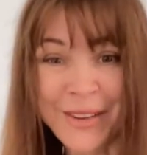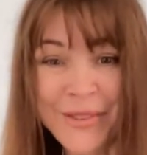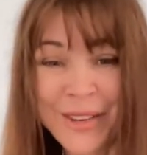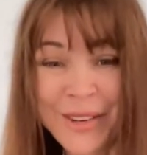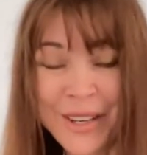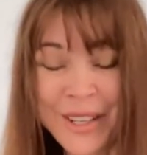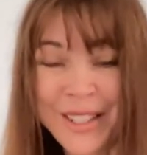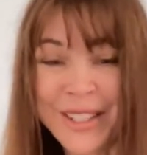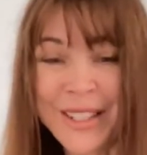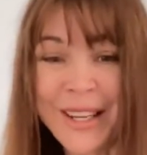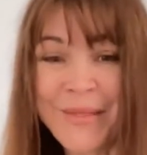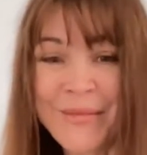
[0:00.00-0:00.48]

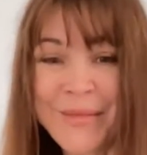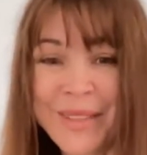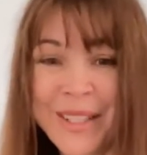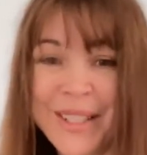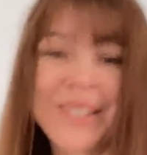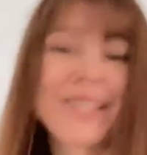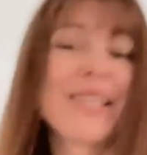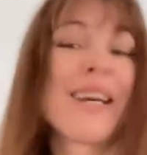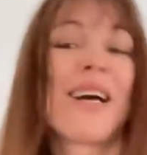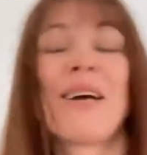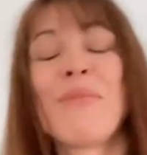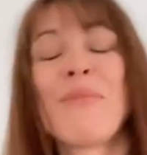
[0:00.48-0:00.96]
for
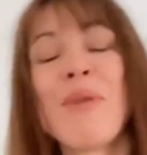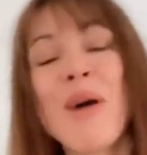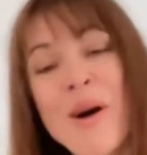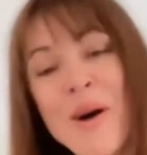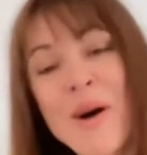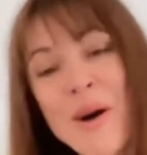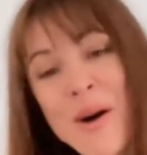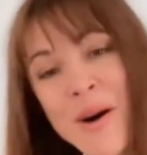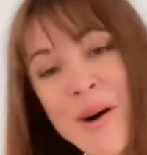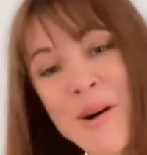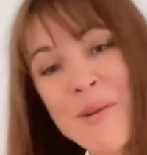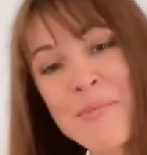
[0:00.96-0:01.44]
summertime,
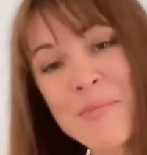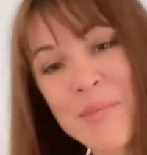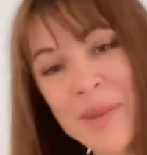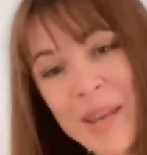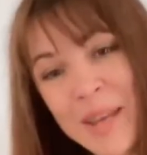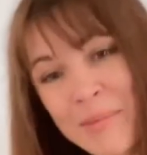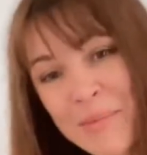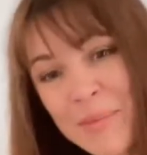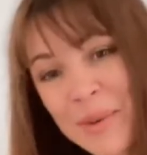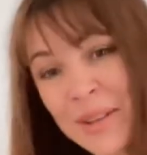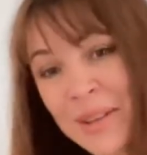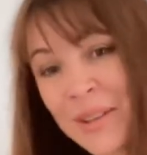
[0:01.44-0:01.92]
or
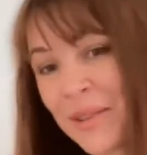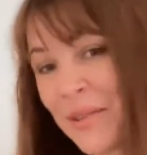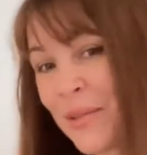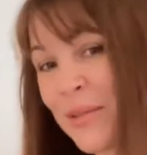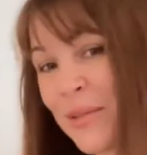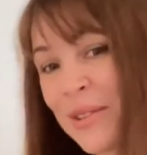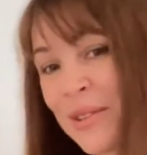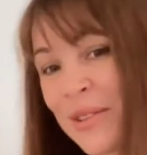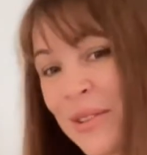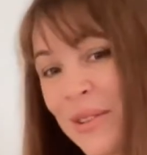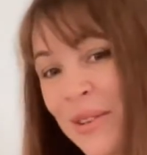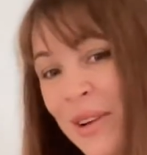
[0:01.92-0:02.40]
people
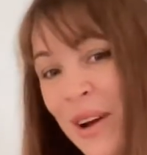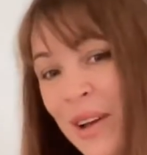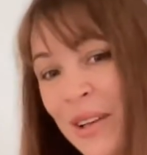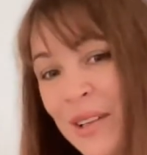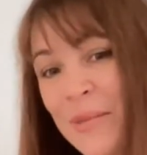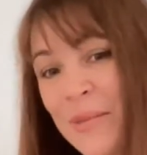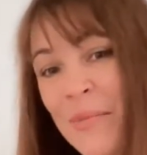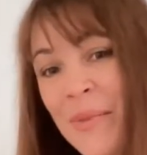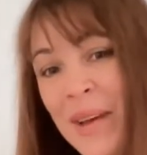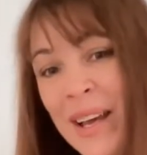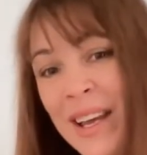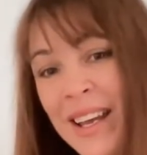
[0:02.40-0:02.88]
who do
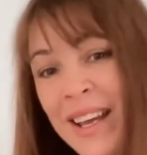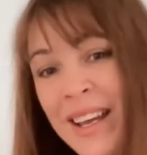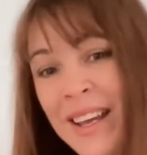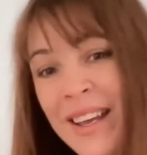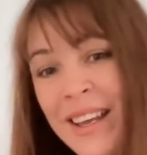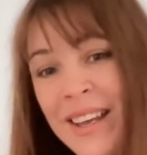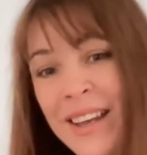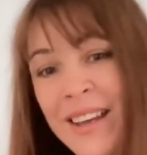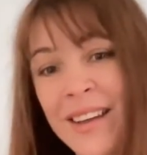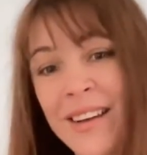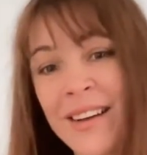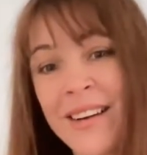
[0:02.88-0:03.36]
not
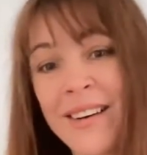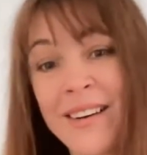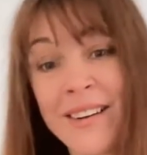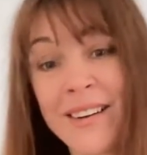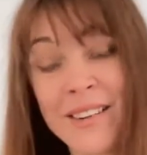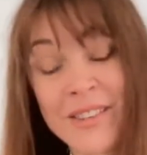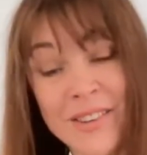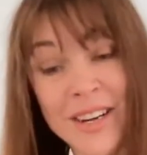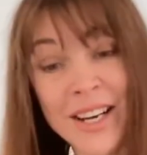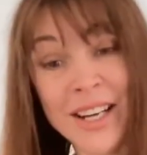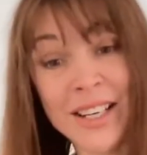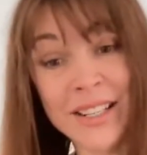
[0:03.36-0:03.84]
pay
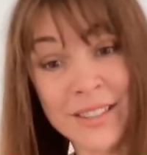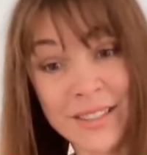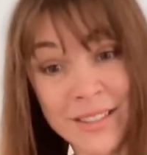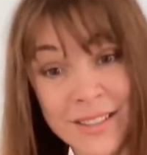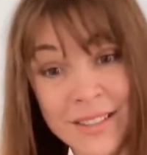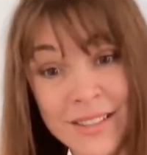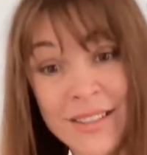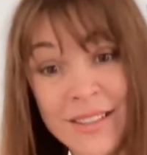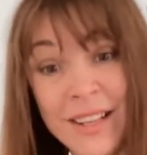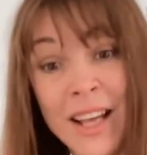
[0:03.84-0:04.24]
uh, rent.